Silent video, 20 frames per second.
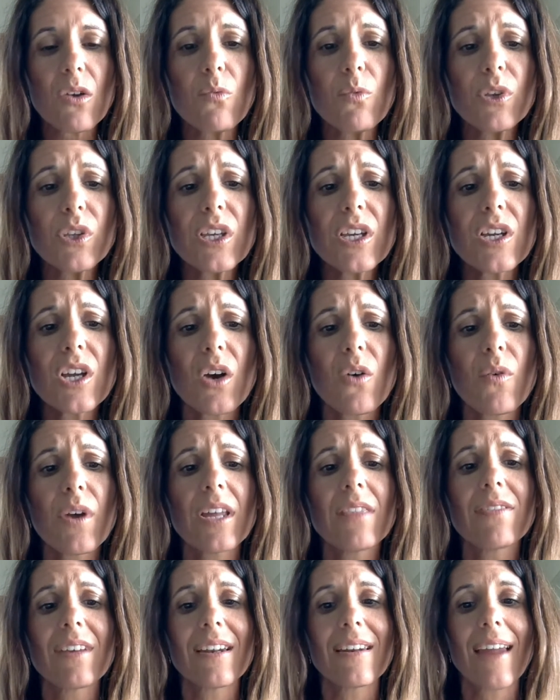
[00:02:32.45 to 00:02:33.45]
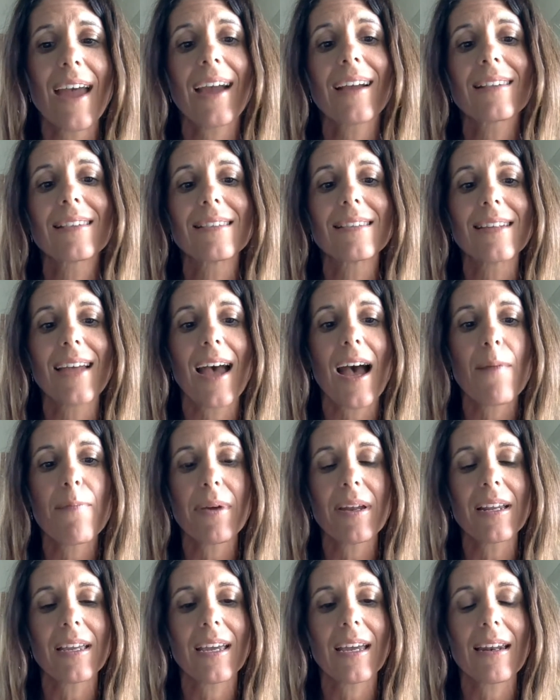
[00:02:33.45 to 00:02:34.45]
really going the next step
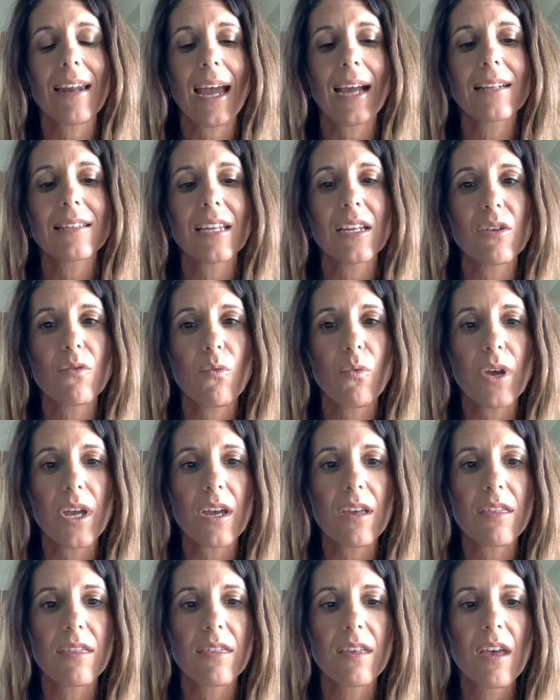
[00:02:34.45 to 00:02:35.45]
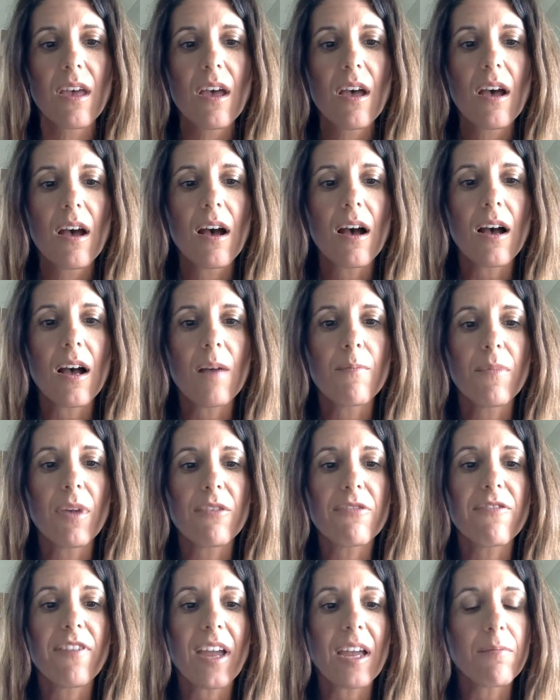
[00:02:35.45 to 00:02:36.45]
in connecting with
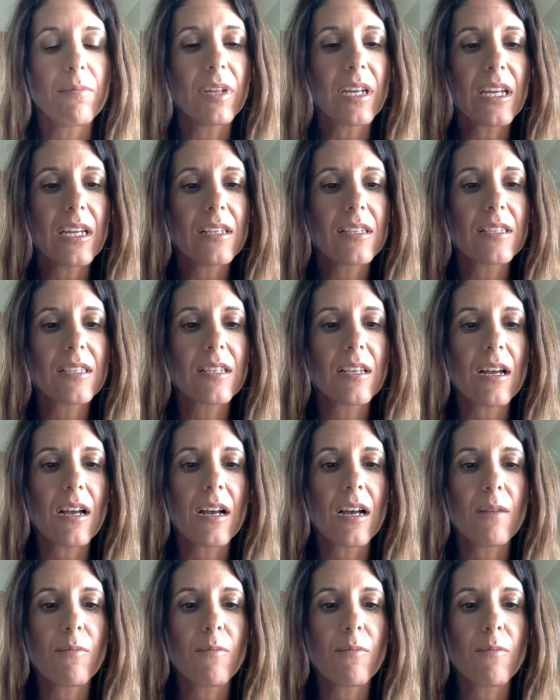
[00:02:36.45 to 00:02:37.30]
families.